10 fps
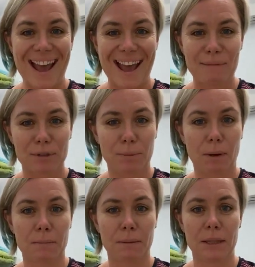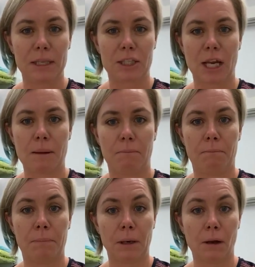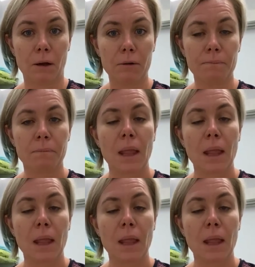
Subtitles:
to pop them in the chat below.